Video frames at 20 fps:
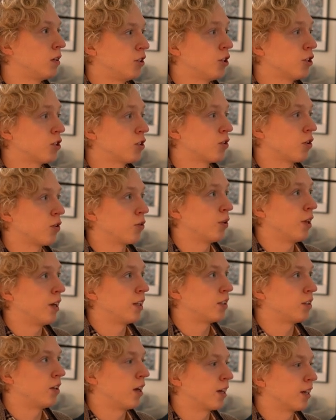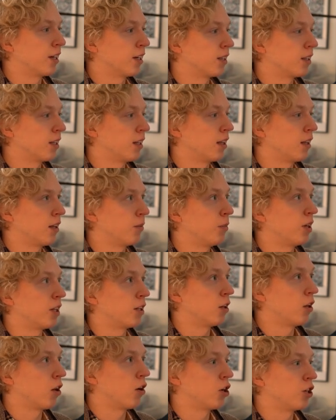just so that I get a little bit
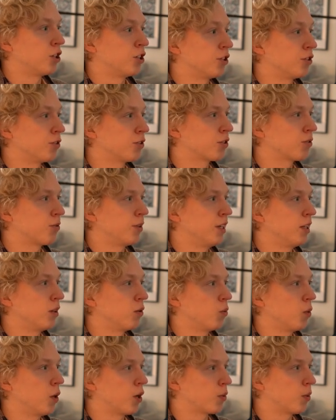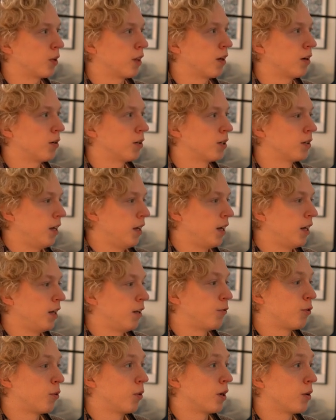larger screen to work with here. And
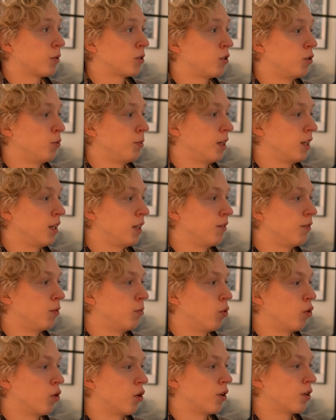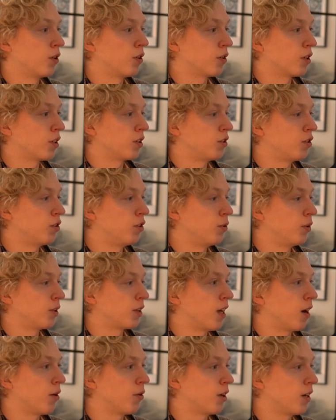if you want to zoom in even more, you can do it
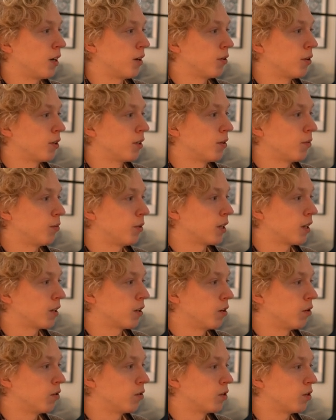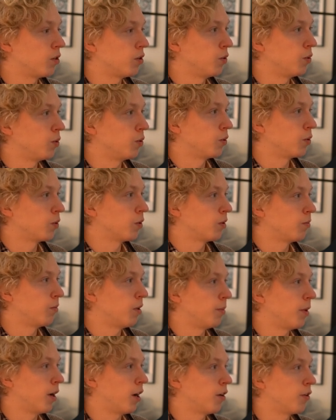down here. We can go to
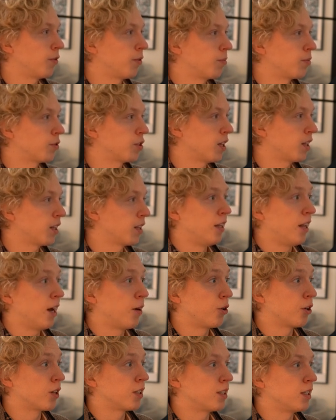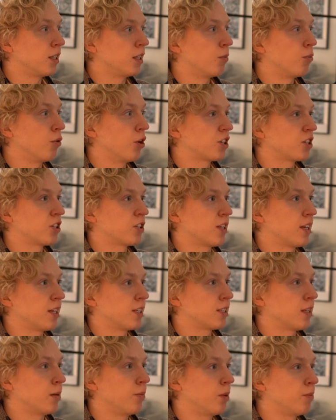maybe 100%. Now you can see the brush
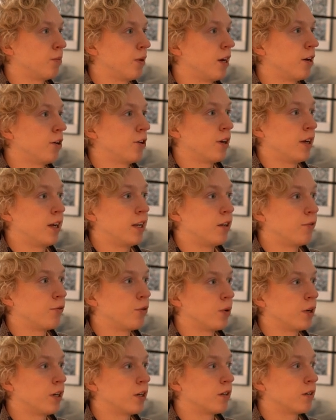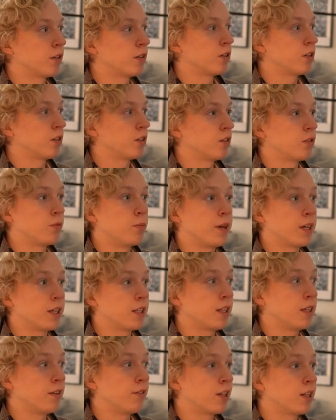size a bit better. And if you want to make
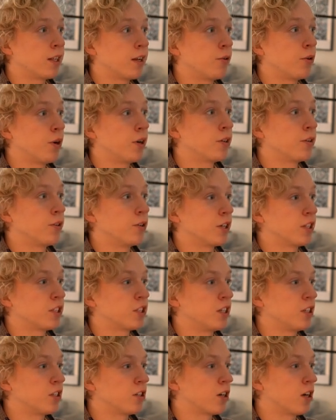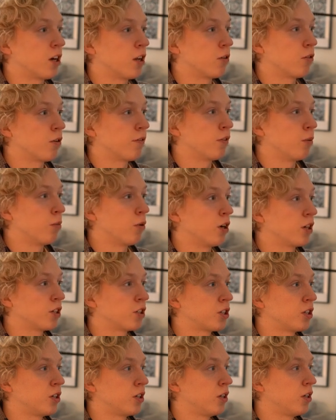it even clearer, you can change the color of the brush.